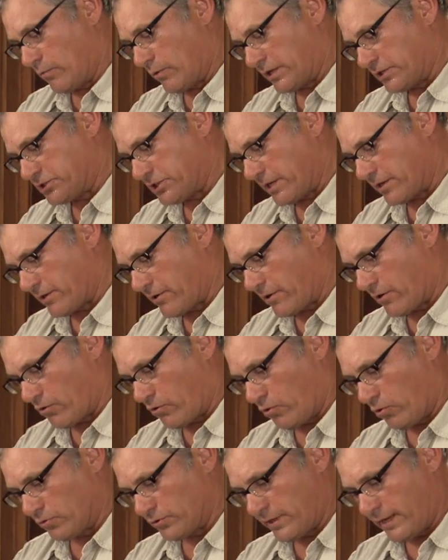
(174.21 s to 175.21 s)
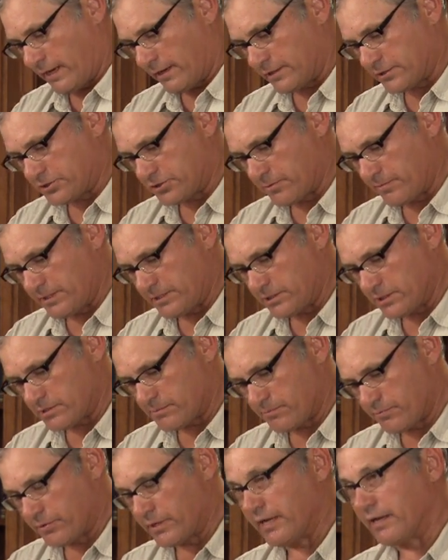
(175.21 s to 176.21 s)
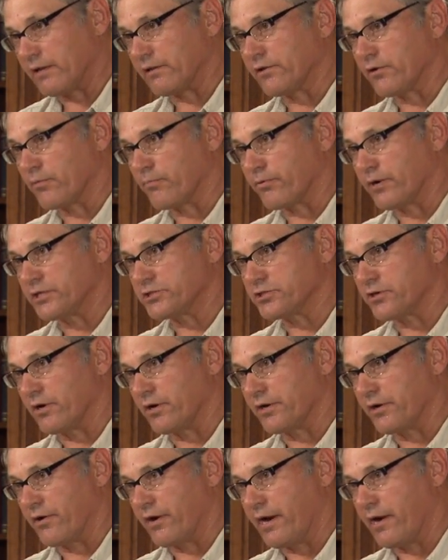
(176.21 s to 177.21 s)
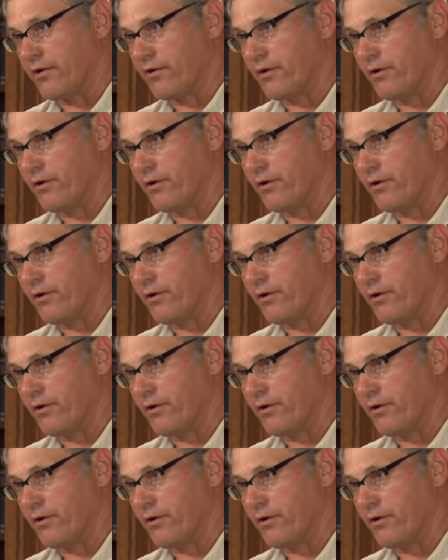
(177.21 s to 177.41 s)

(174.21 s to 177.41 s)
You want to check your arrow hold down. It should be just putting a little pressure on your